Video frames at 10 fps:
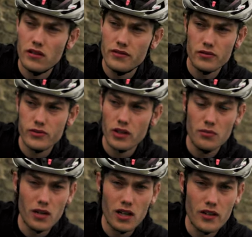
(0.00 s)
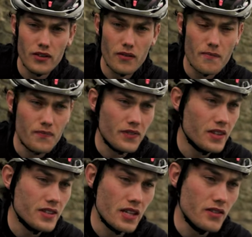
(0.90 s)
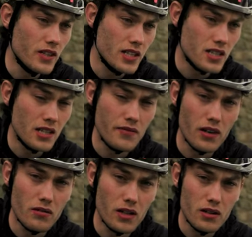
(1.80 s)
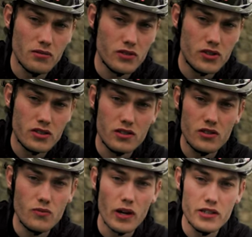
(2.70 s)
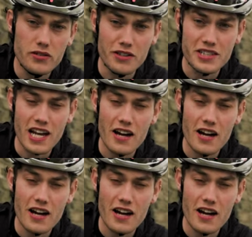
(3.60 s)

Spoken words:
I feel so bad. Didn't really sleep very well, just way too much